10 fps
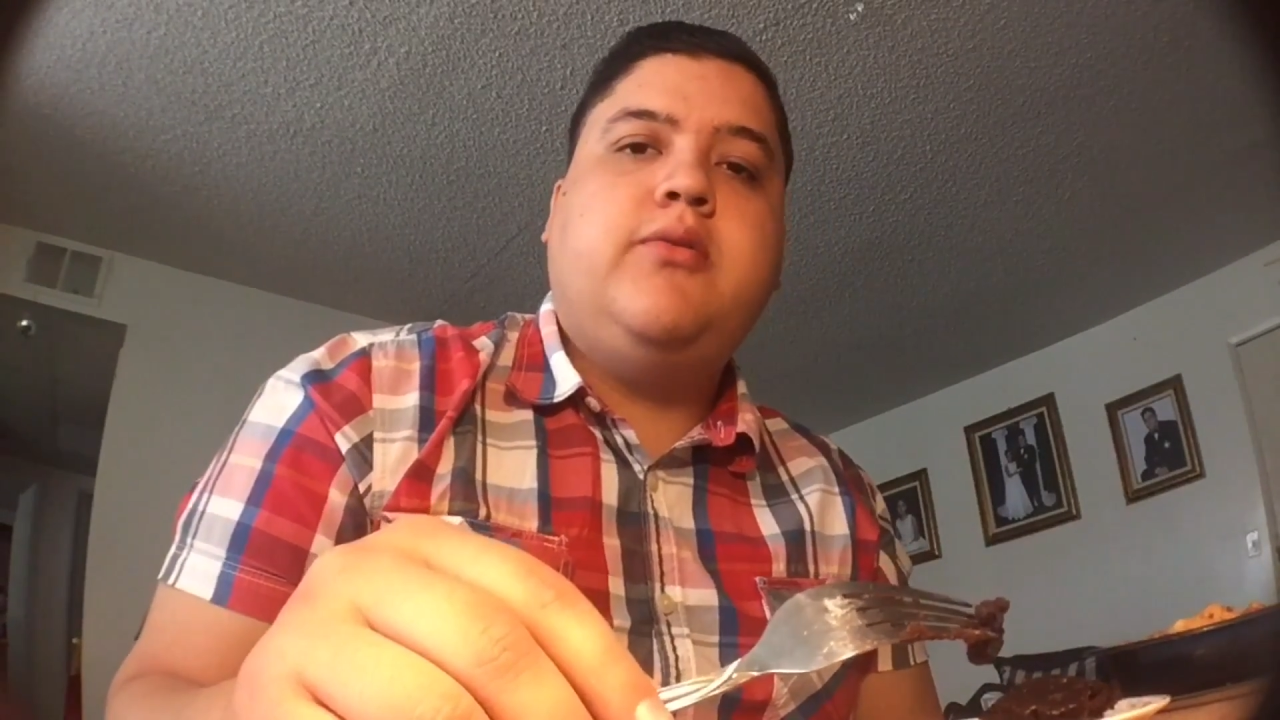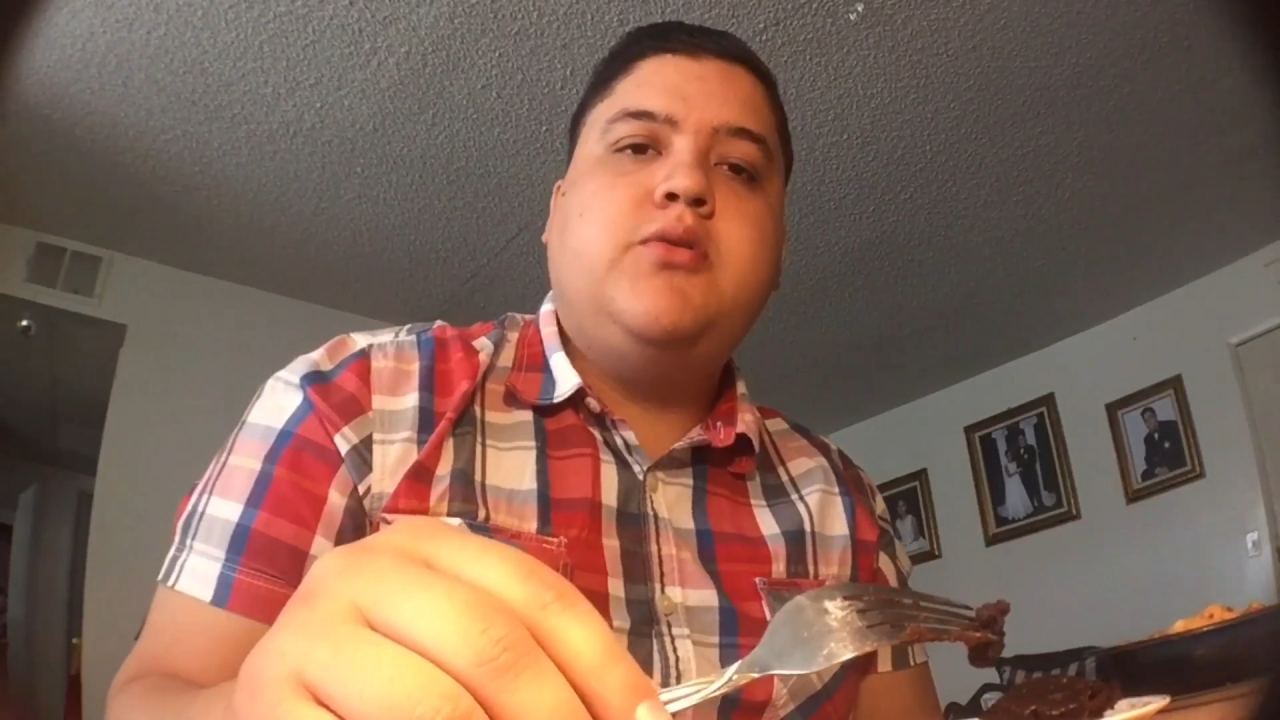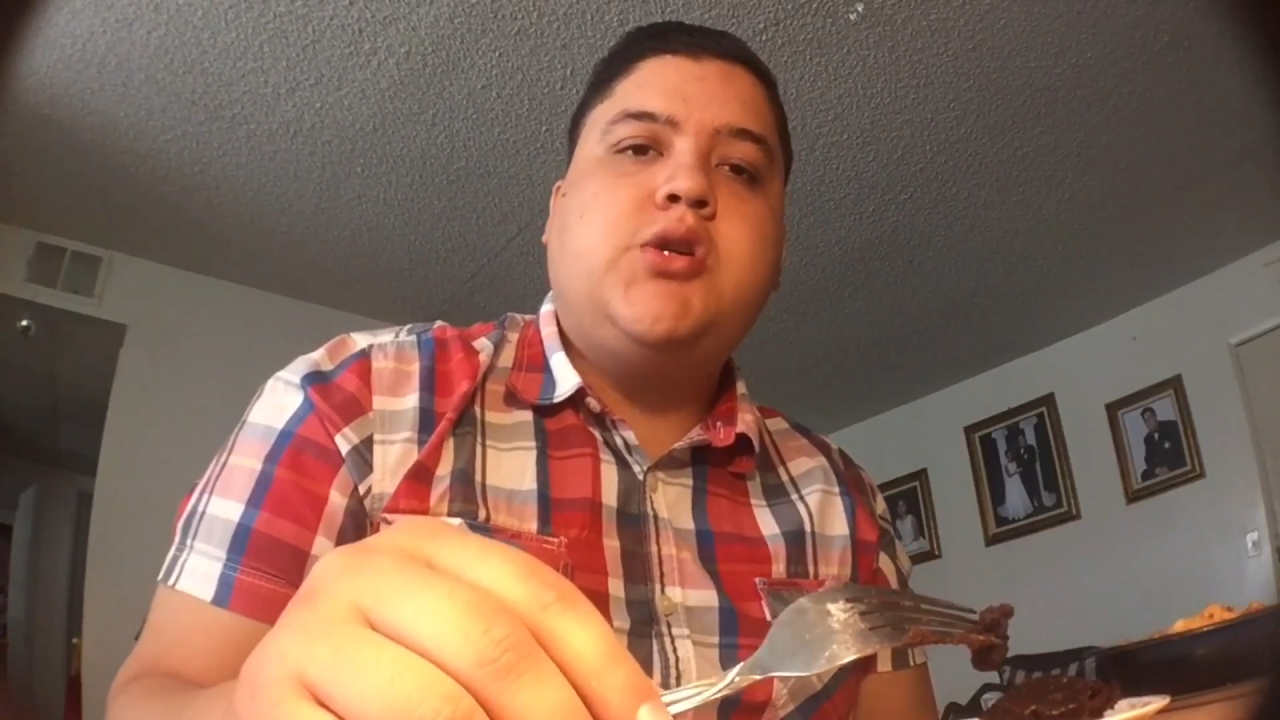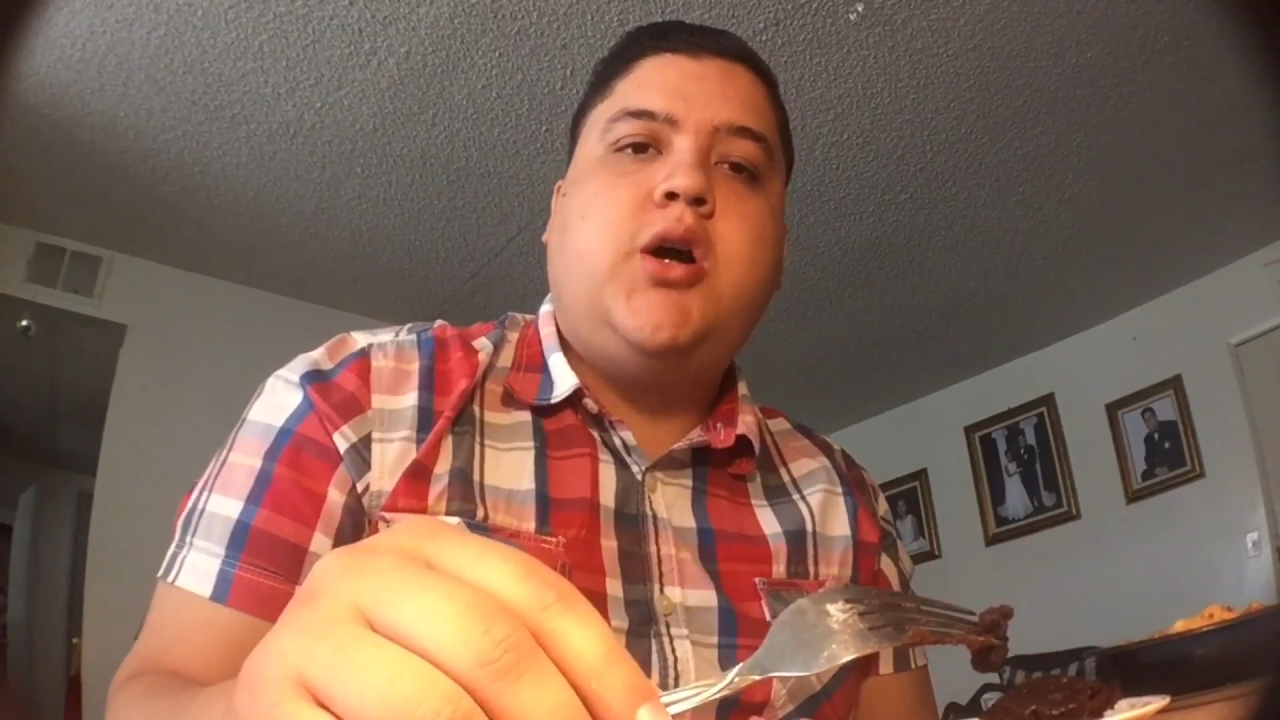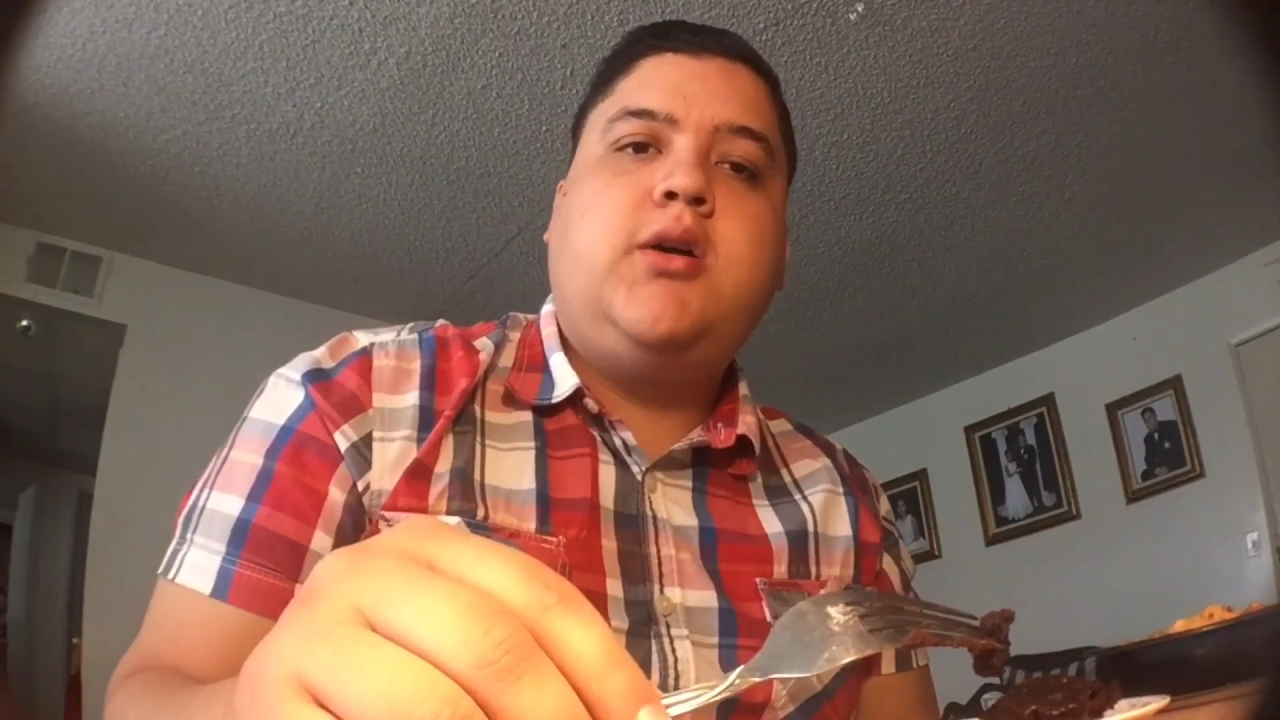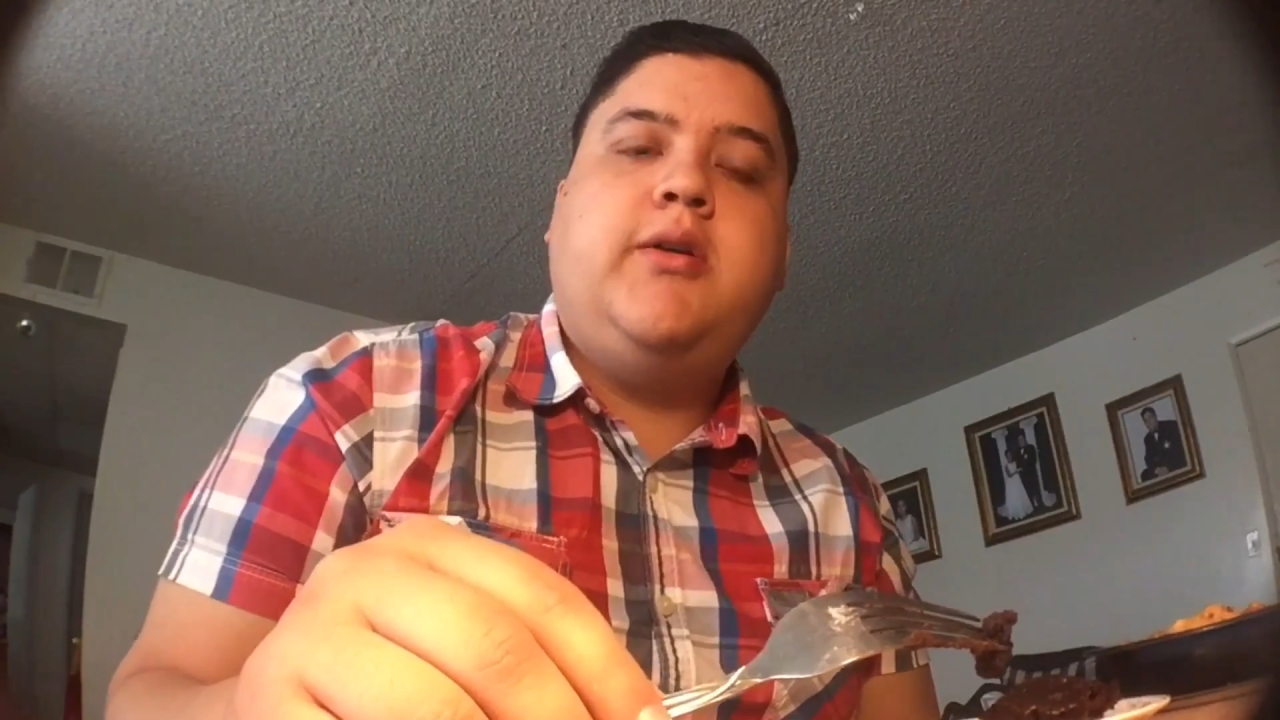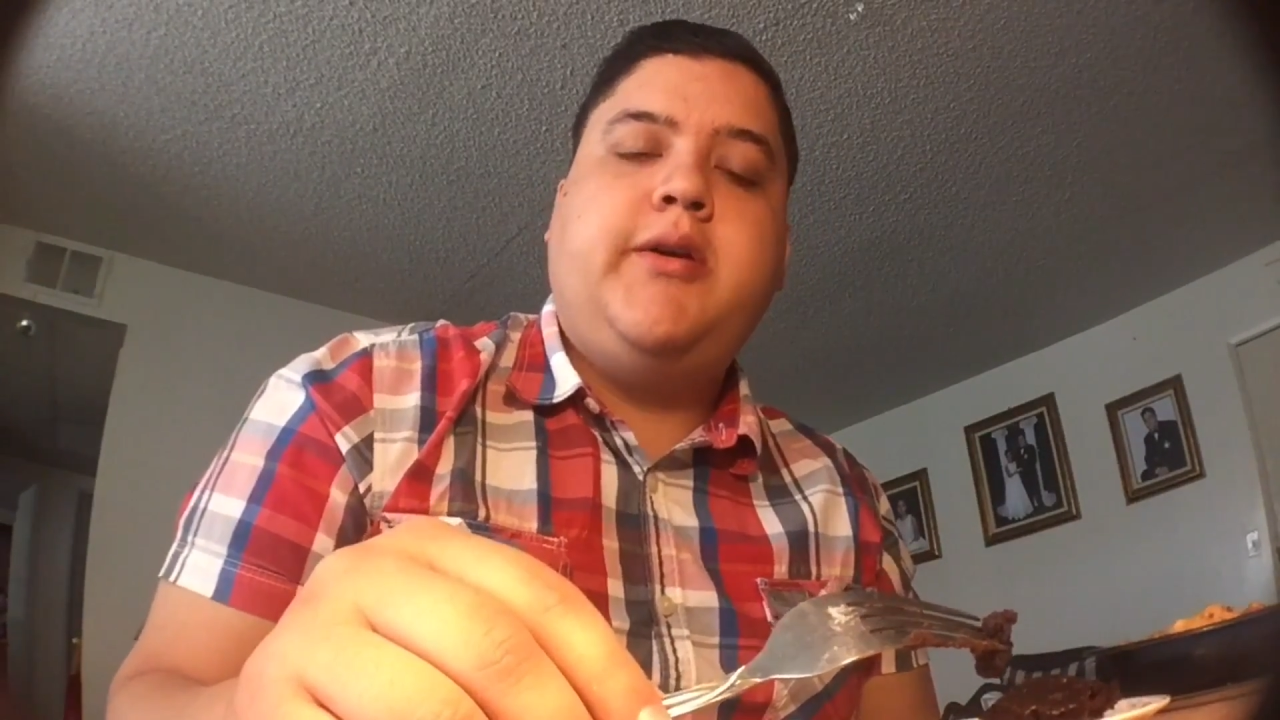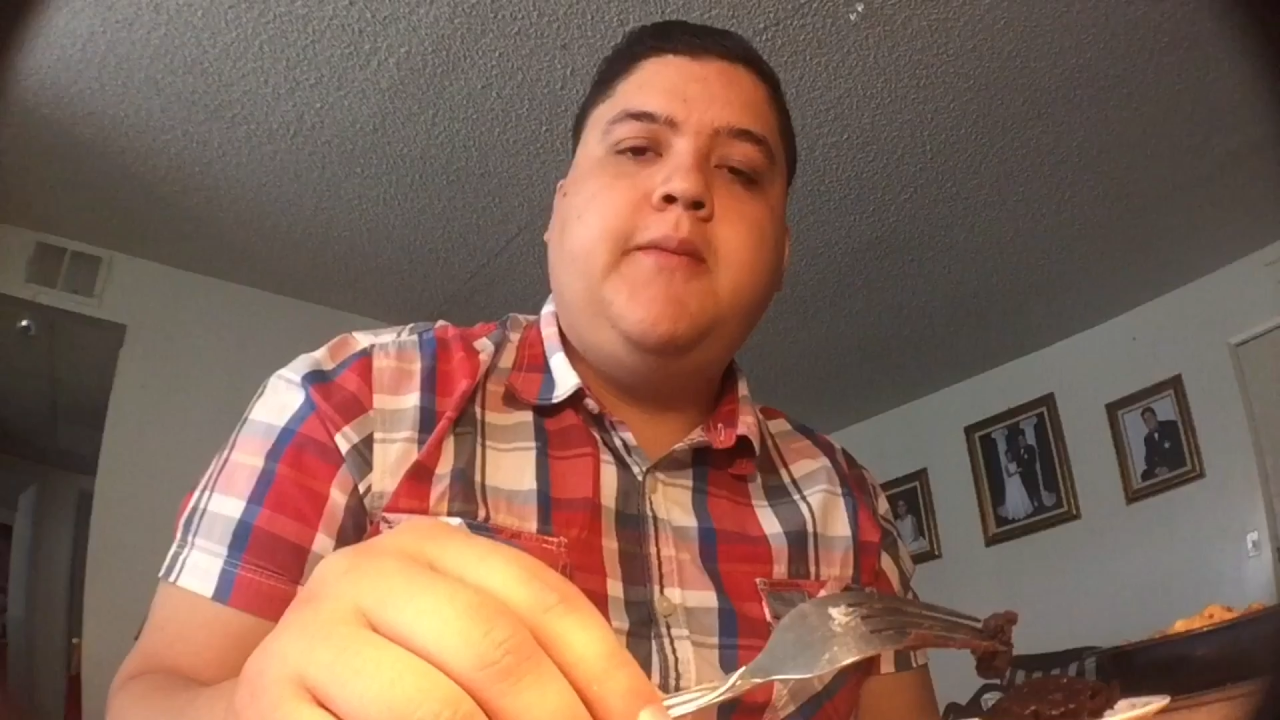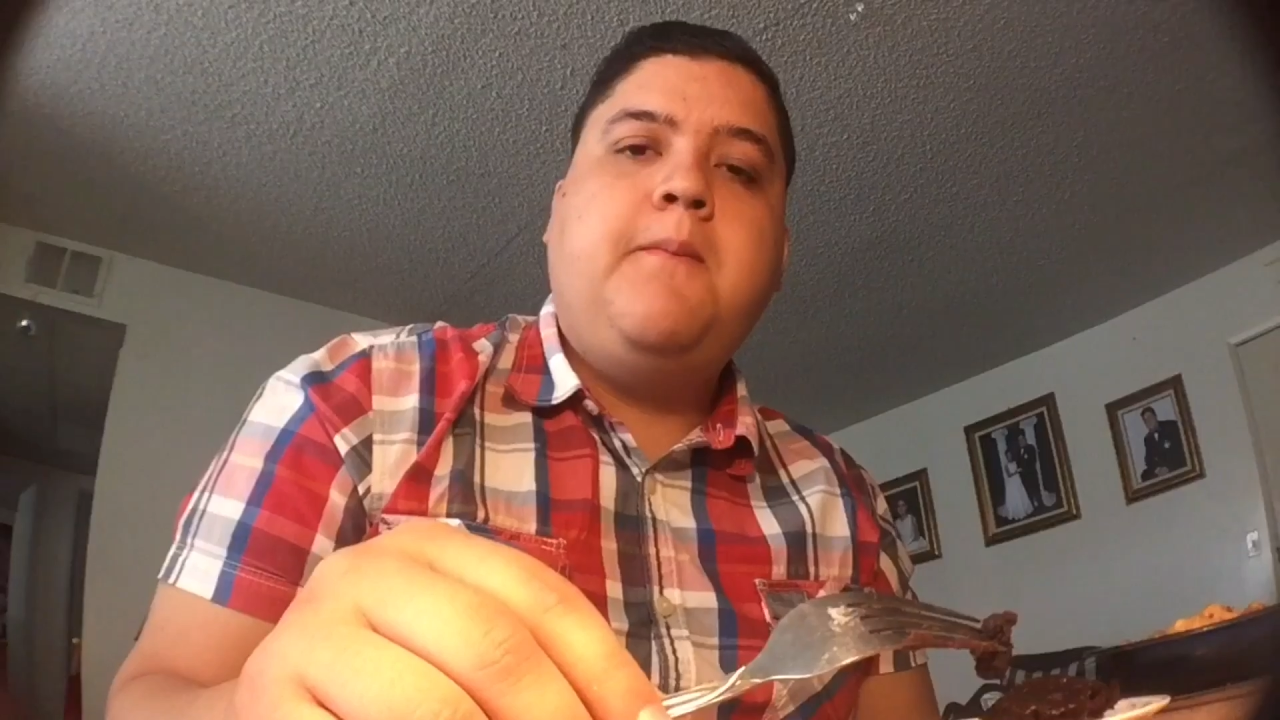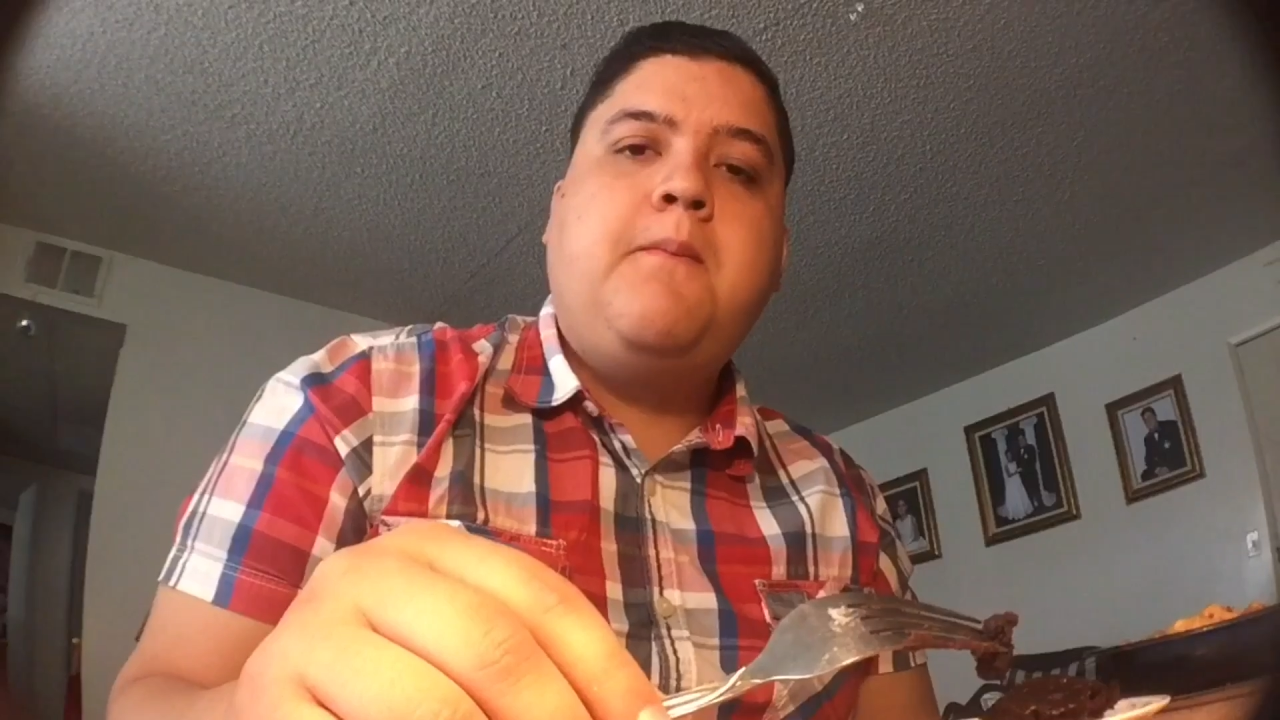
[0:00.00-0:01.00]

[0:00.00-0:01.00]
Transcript: too chocolatey.